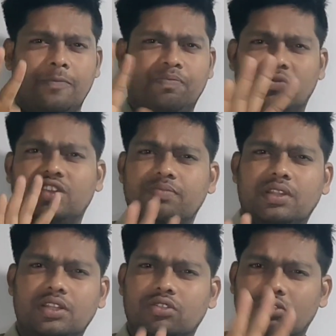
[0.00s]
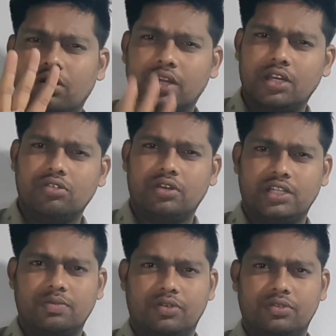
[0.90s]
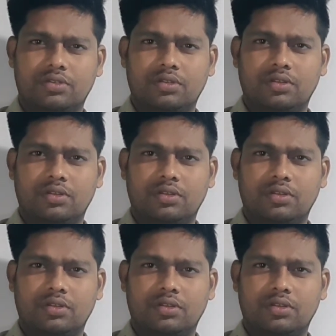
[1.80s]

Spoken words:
This methods you will not get in your textbooks.